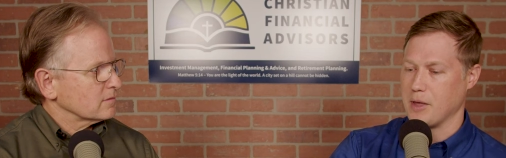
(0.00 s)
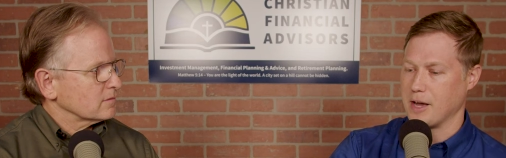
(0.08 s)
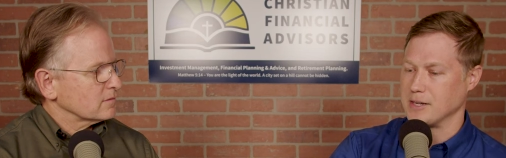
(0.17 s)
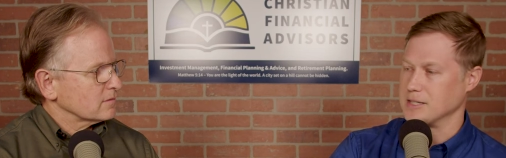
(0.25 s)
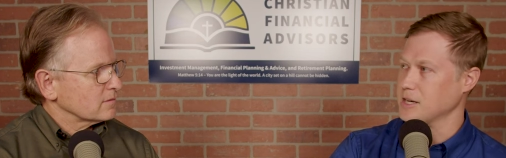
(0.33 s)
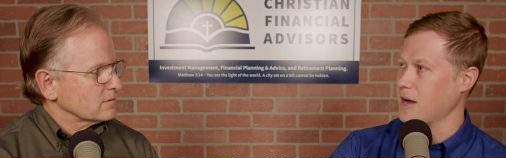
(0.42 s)
Speaker 1: that
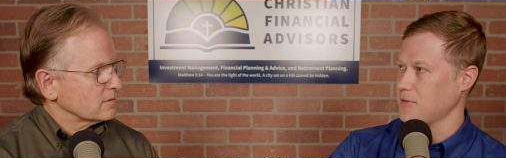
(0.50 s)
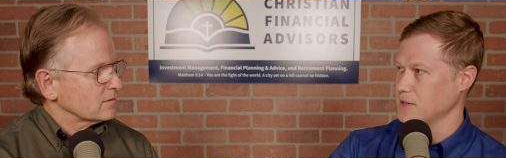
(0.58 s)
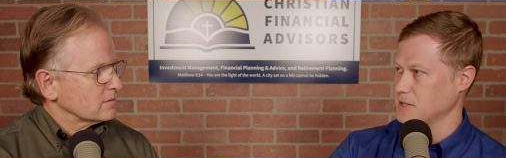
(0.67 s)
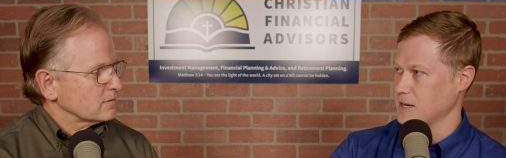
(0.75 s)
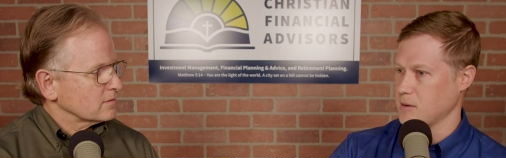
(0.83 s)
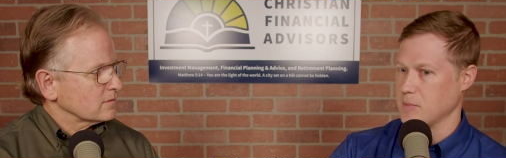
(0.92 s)
is not the
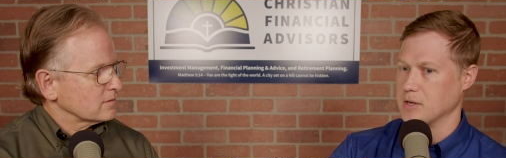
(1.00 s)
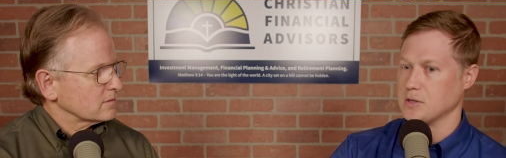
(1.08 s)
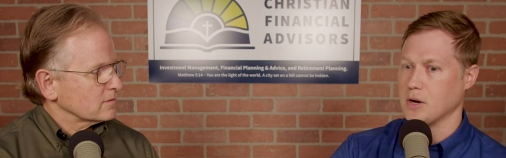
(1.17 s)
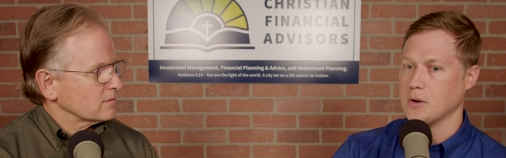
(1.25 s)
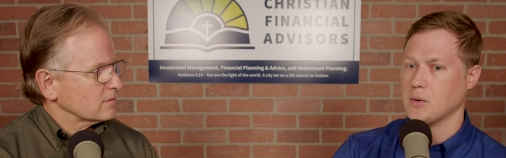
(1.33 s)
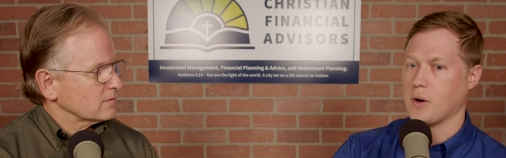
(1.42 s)
same as,
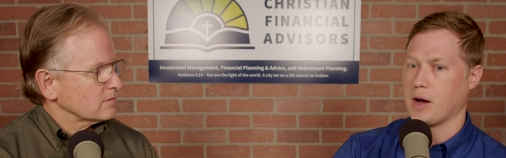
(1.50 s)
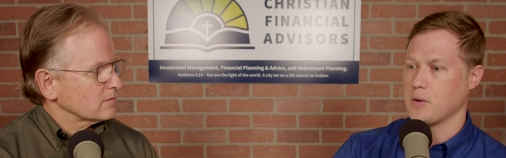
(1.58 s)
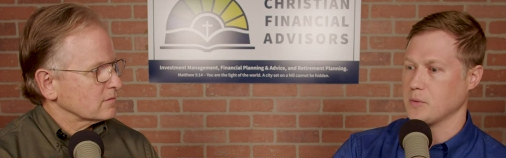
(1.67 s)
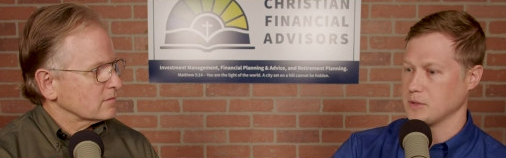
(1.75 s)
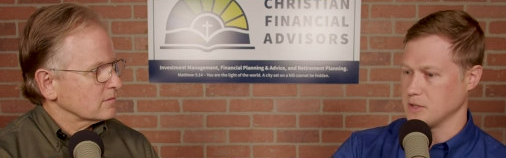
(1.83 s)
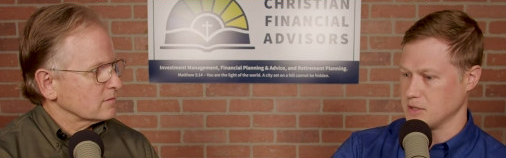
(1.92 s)
oh, I
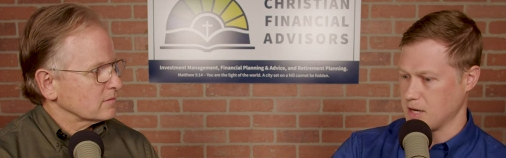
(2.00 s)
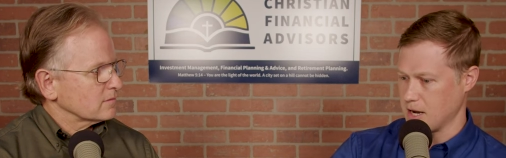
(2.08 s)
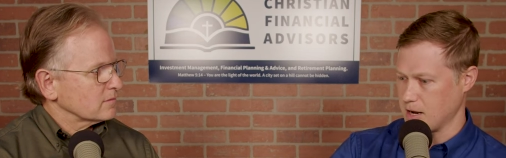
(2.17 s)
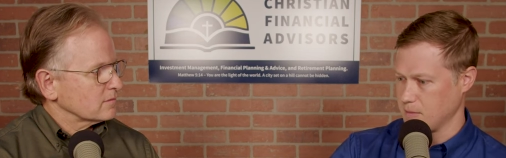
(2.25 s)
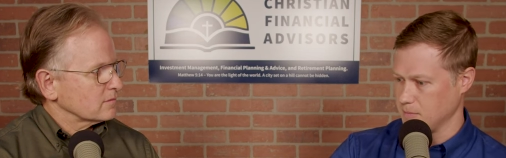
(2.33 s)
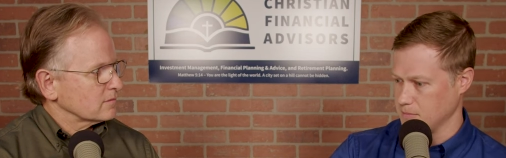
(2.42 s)
want to
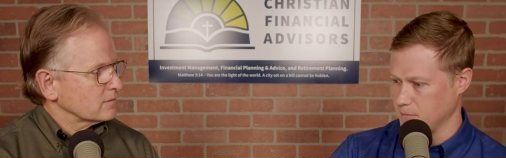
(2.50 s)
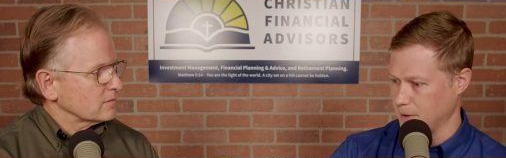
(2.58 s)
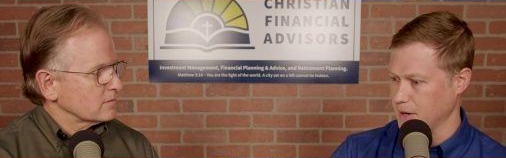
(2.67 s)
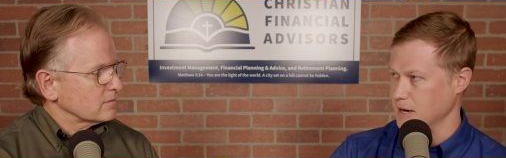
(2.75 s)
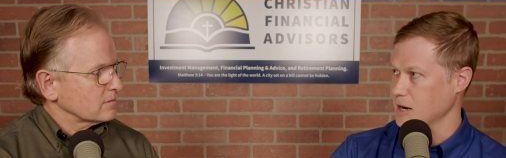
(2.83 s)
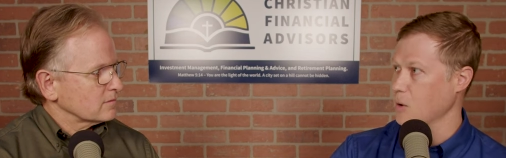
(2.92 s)
take
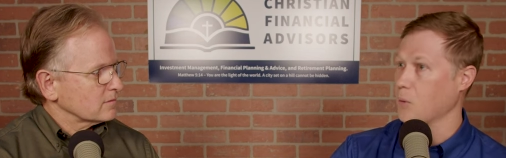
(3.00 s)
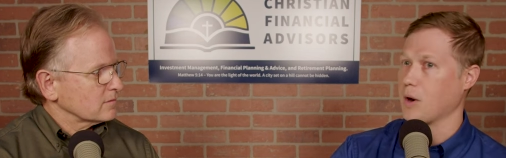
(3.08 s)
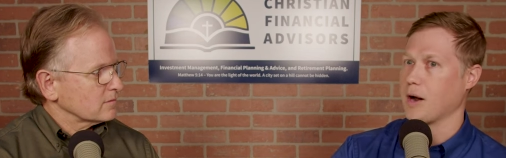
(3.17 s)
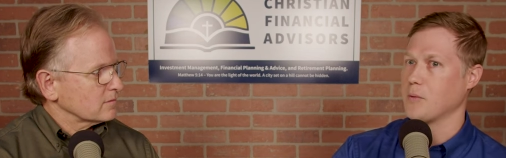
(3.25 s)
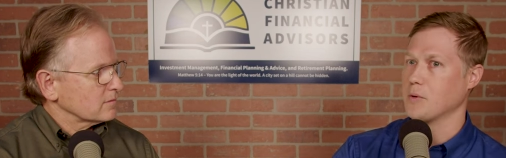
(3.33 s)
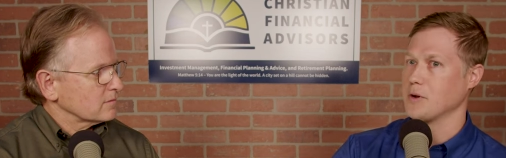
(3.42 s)
money or
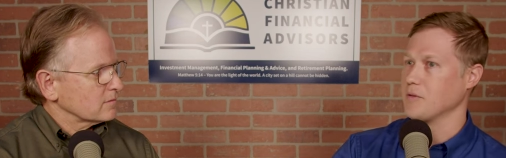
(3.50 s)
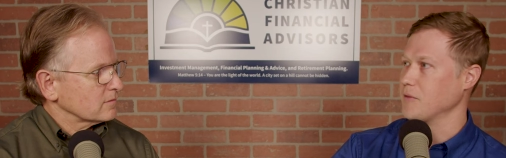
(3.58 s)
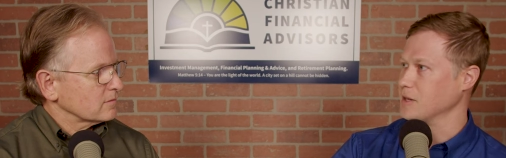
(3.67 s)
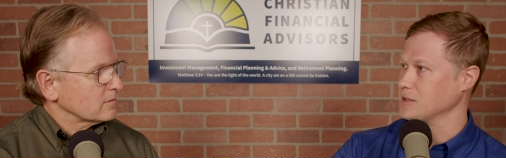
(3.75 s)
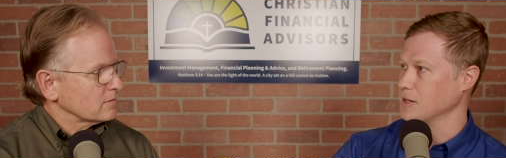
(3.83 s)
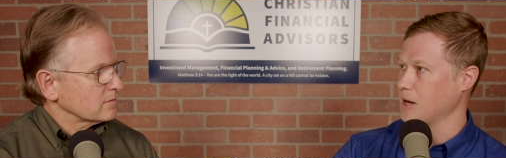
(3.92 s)
I want to
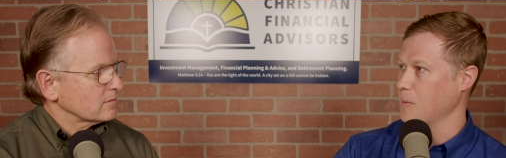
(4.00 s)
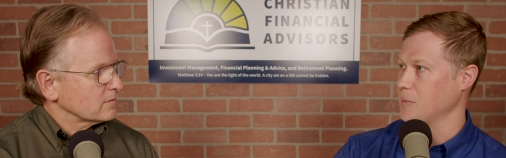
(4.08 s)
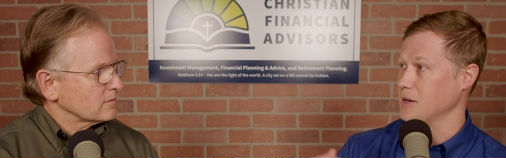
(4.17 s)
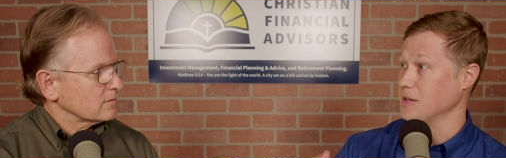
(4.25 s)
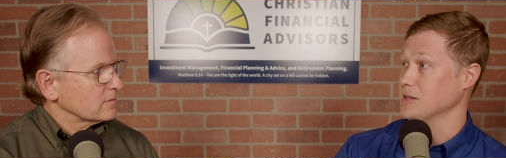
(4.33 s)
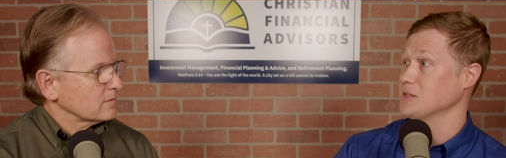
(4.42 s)
invest in a
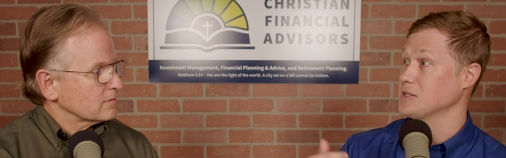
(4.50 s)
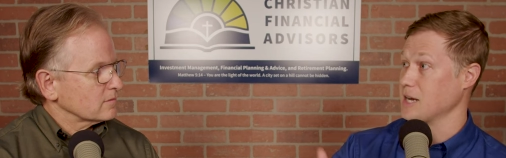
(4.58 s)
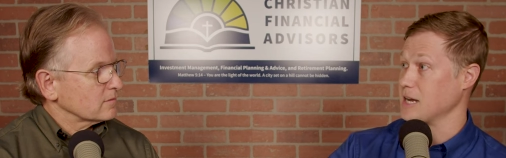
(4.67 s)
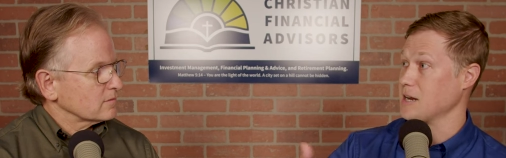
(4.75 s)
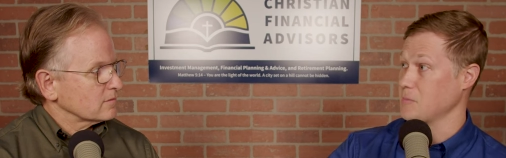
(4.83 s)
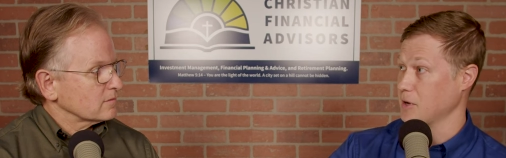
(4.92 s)
company that is
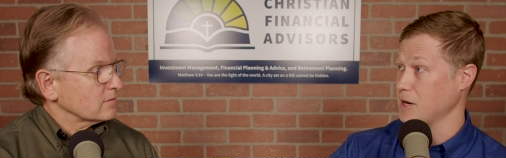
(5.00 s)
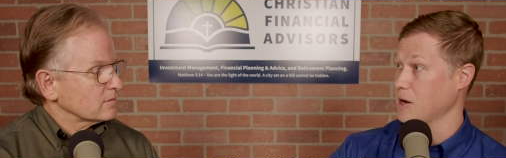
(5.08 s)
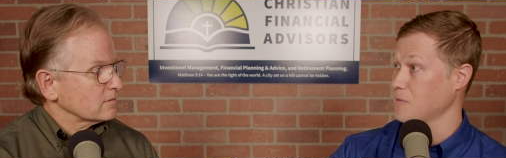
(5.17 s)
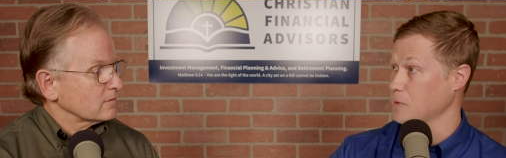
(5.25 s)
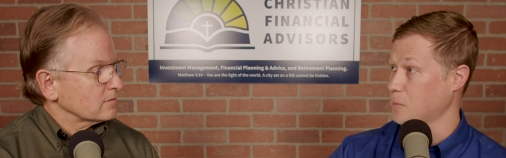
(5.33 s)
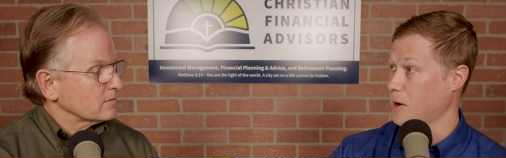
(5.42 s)
taking money
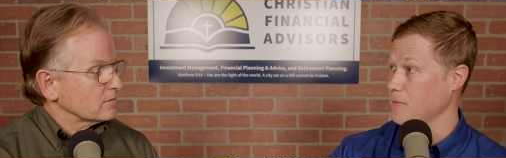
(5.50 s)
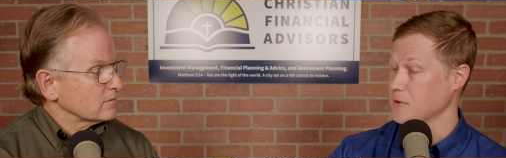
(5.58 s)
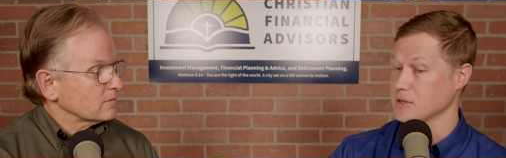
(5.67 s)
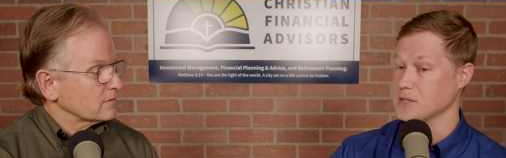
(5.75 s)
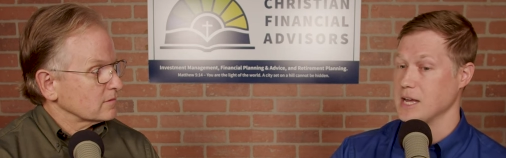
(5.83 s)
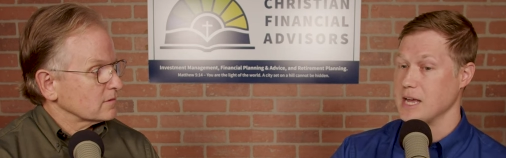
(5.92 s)
off the
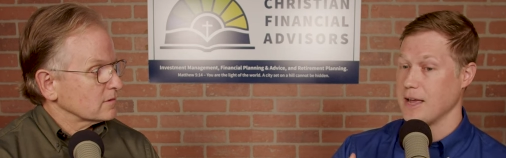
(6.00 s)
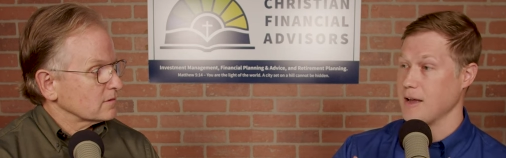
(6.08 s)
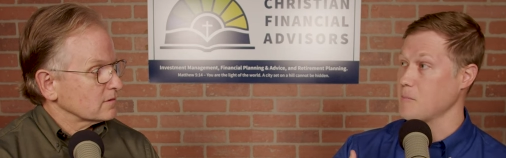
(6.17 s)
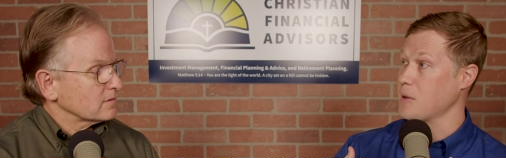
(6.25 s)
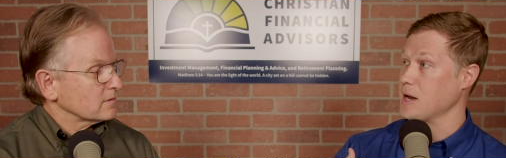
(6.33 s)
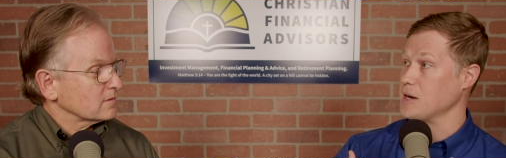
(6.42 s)
profits
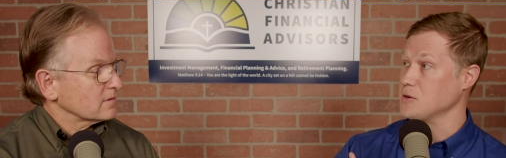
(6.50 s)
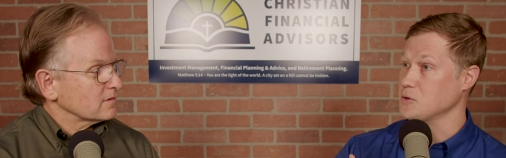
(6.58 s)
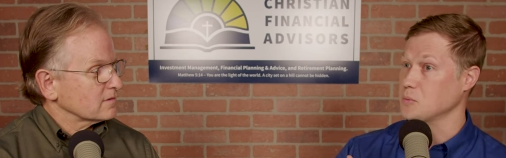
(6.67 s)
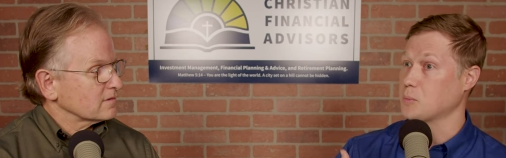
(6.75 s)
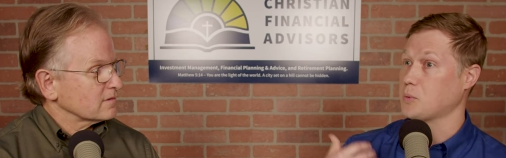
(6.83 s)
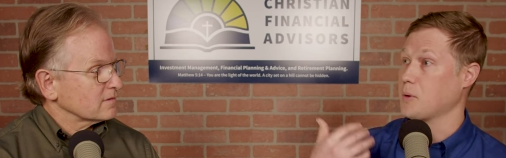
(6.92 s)
and paying
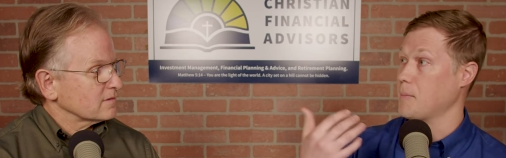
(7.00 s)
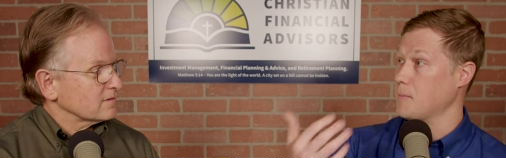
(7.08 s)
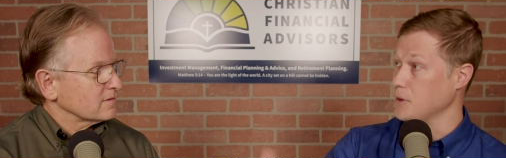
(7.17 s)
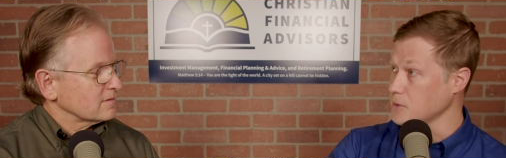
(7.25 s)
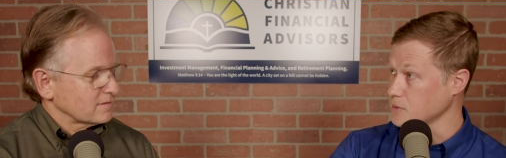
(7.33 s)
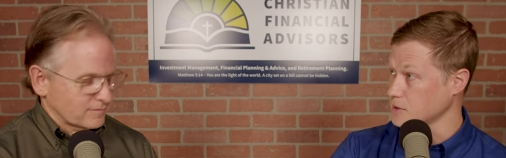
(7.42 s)
to
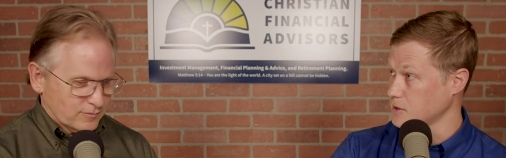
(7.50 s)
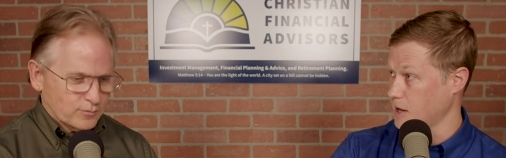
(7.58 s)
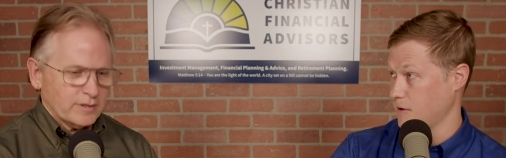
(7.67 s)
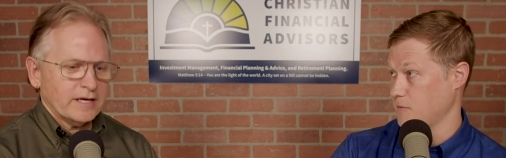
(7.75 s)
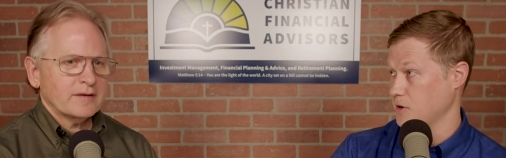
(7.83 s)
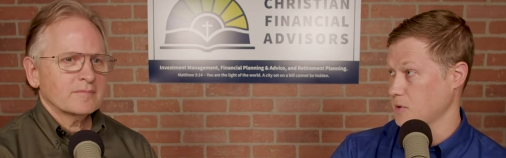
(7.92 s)
promote that
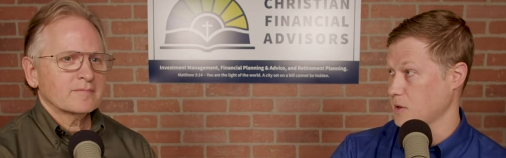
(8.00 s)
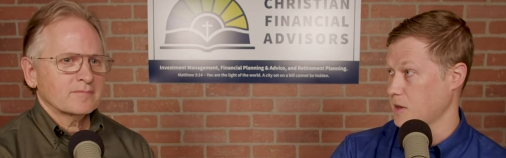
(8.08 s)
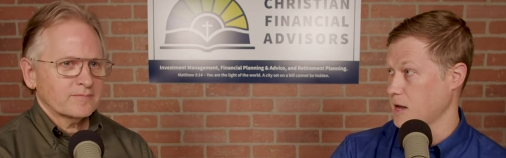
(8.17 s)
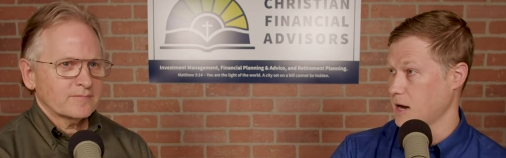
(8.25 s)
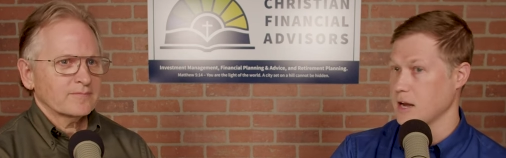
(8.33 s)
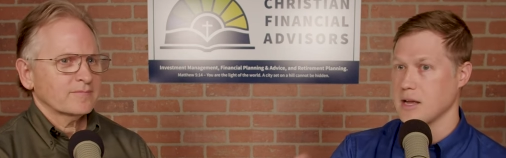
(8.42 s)
right. very
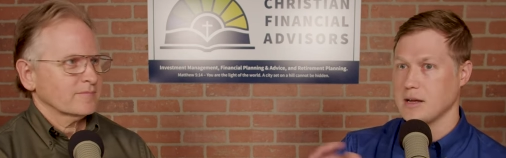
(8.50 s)
thing.